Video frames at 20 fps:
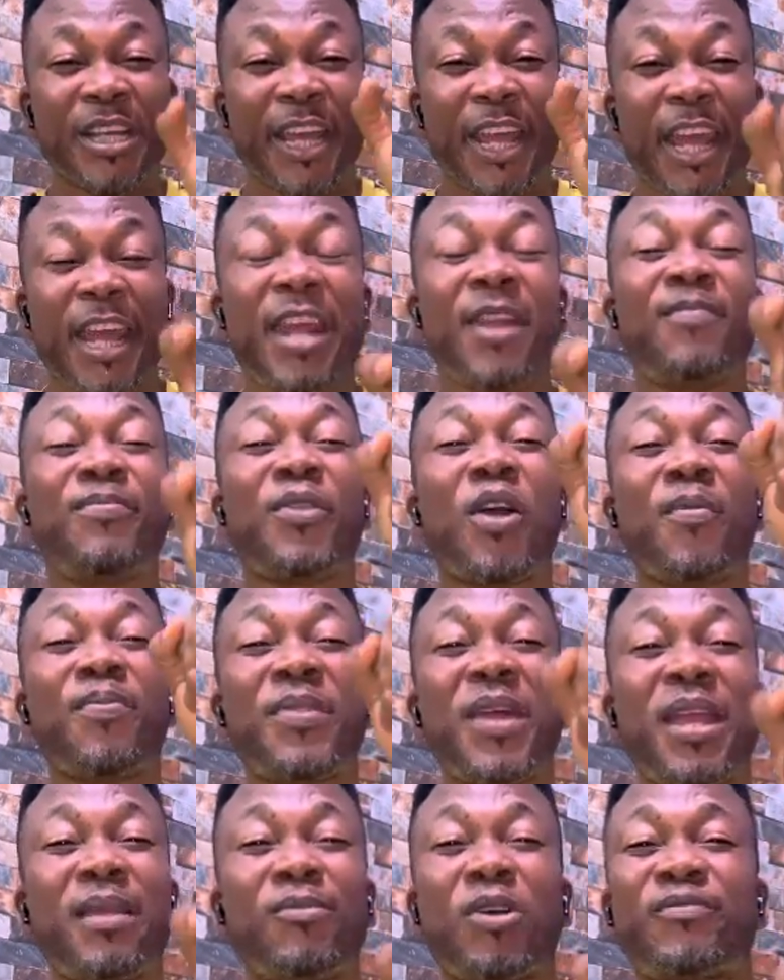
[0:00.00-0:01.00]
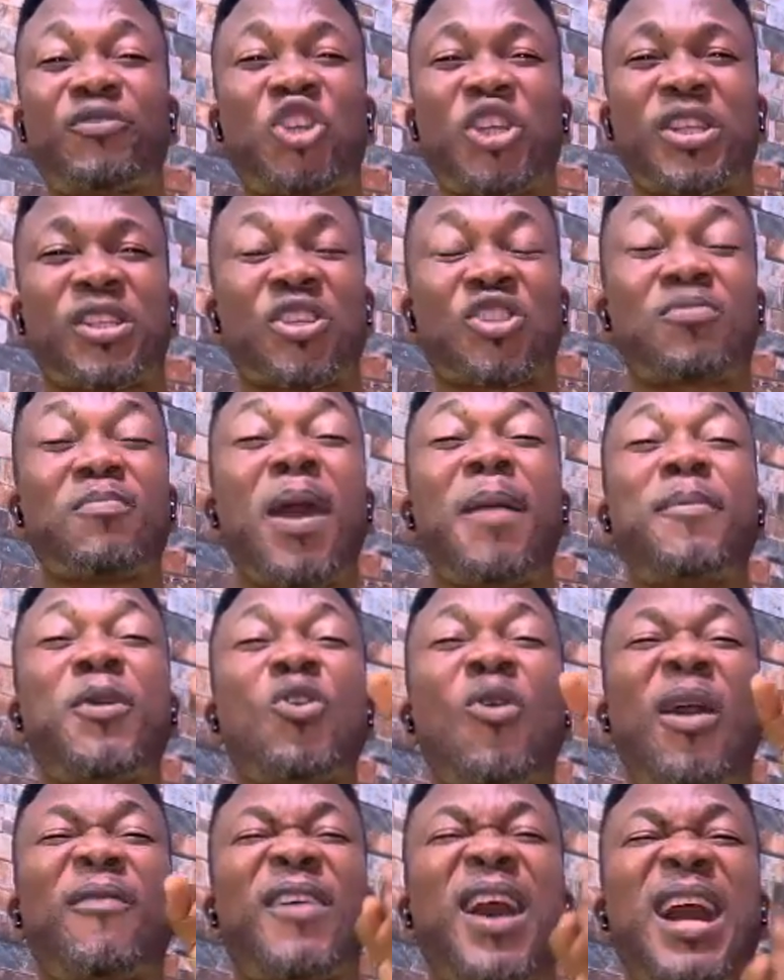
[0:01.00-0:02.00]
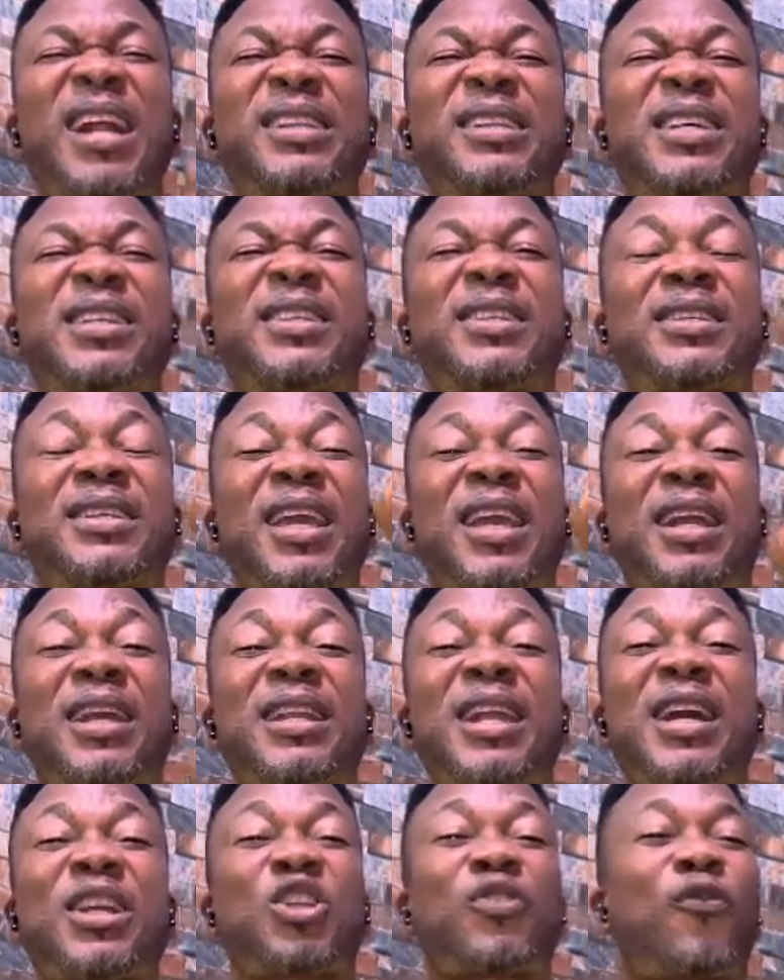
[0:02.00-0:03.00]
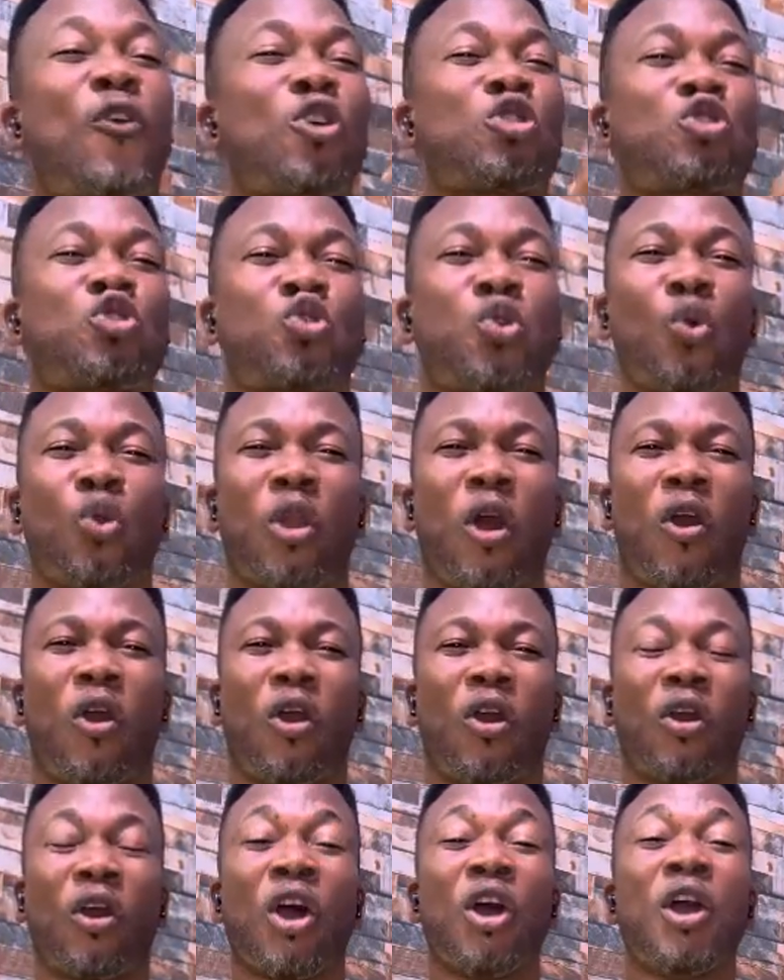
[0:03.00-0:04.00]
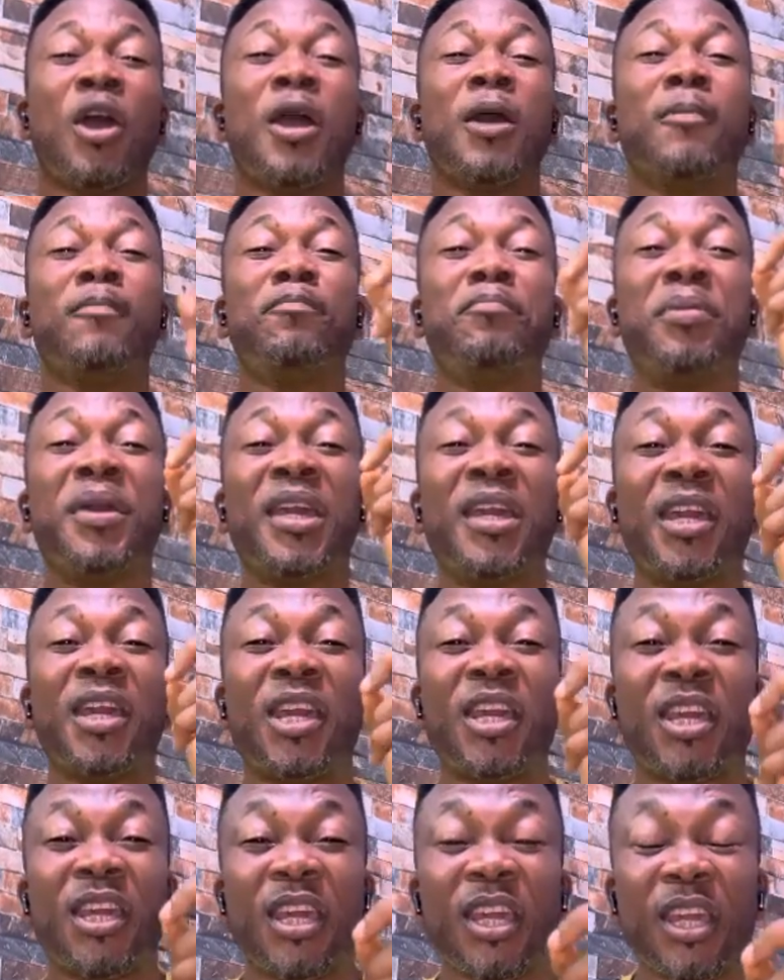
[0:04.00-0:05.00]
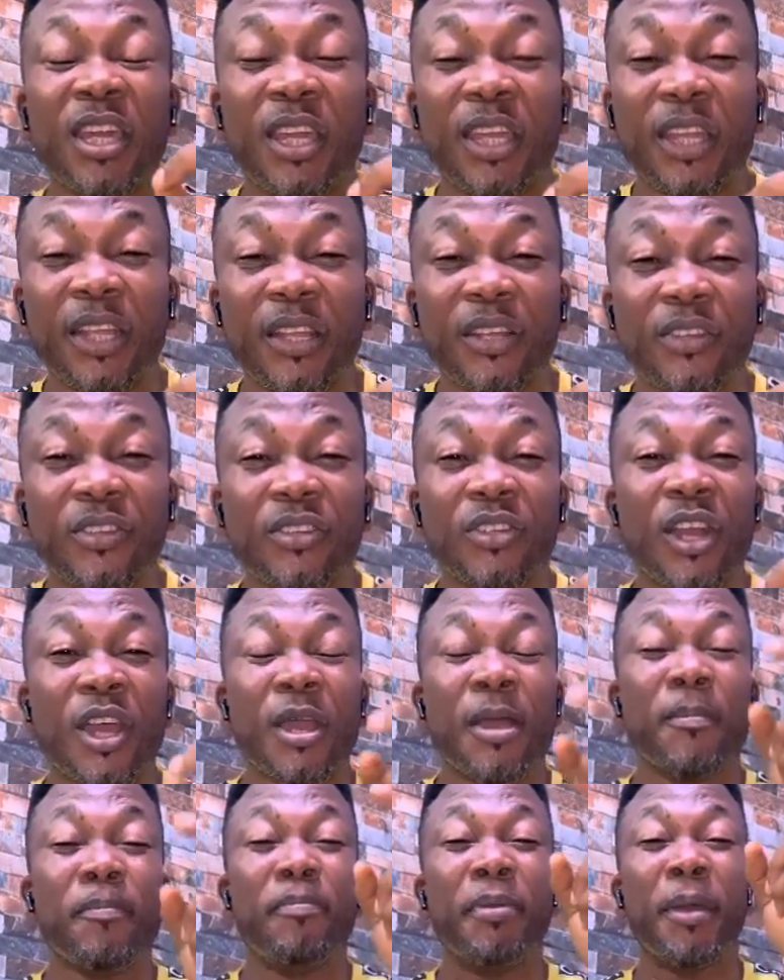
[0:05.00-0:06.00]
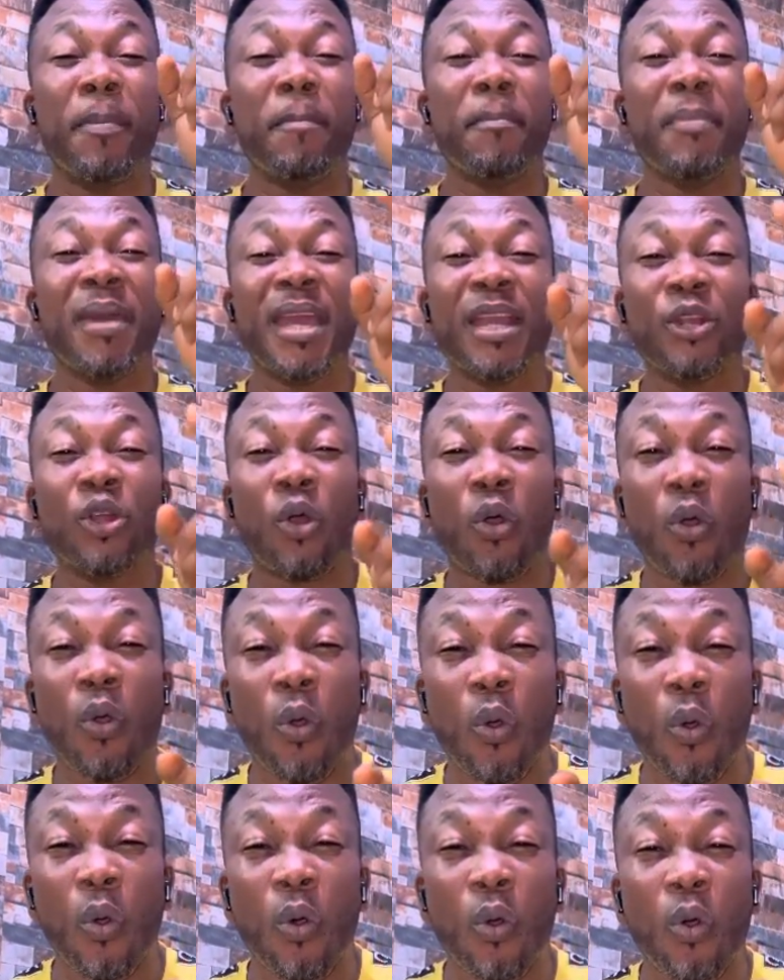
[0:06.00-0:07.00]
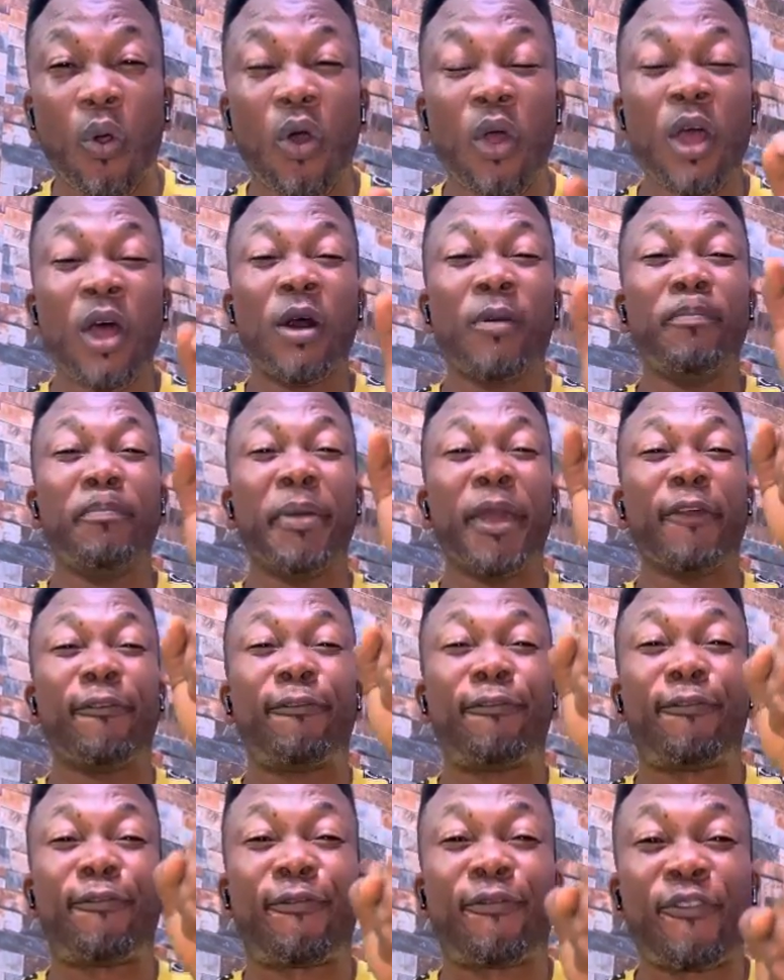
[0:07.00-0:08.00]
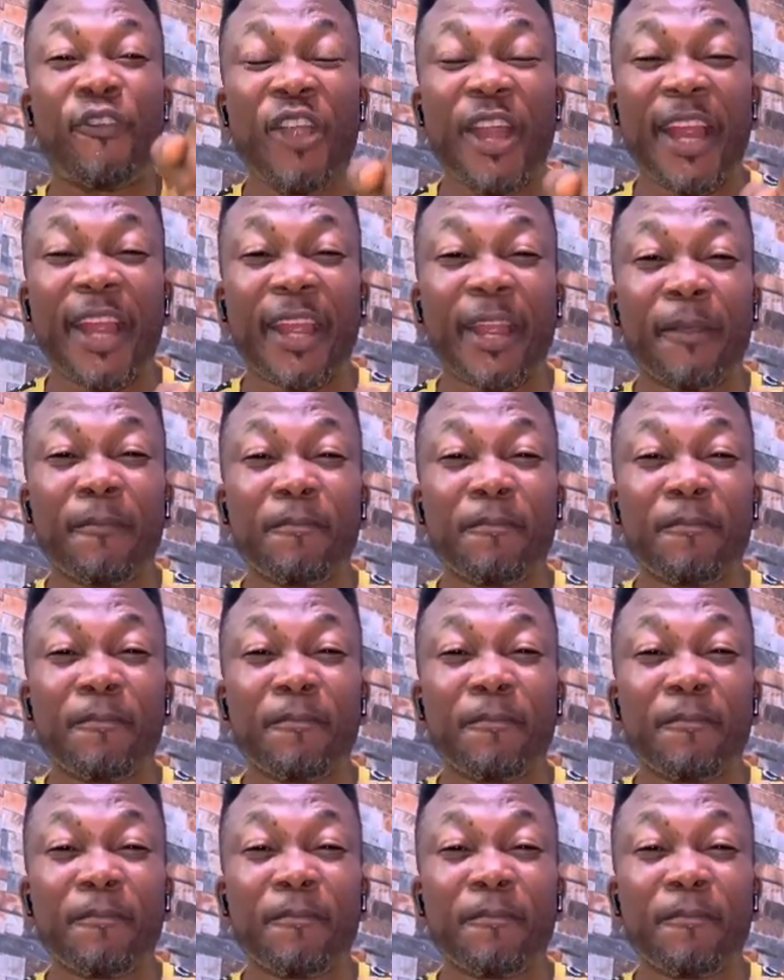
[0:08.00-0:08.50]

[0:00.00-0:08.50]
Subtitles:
in the name of Jesus. Maybe you have had this sickness for too long. Be healed, be made whole, be free